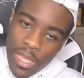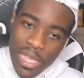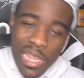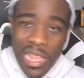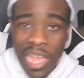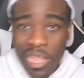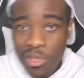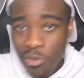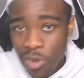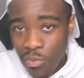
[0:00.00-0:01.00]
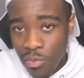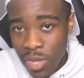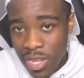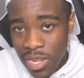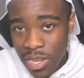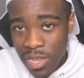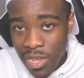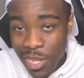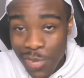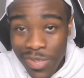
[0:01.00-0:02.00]
It's a lot lower than what
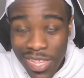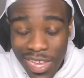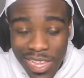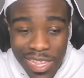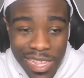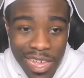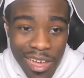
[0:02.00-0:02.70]
100% is.